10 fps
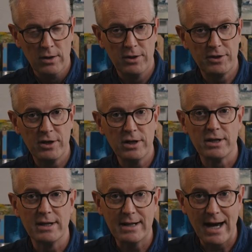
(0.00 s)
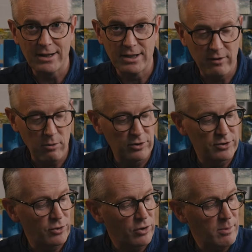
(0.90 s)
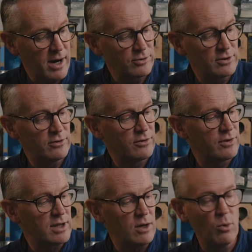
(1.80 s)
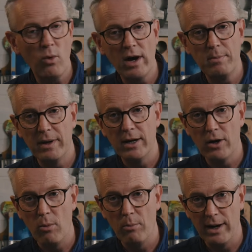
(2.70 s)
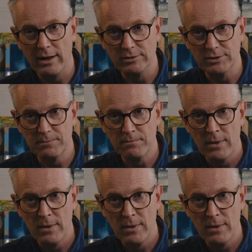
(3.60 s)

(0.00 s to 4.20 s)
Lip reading: The third additive I want to talk about is the wiping compound.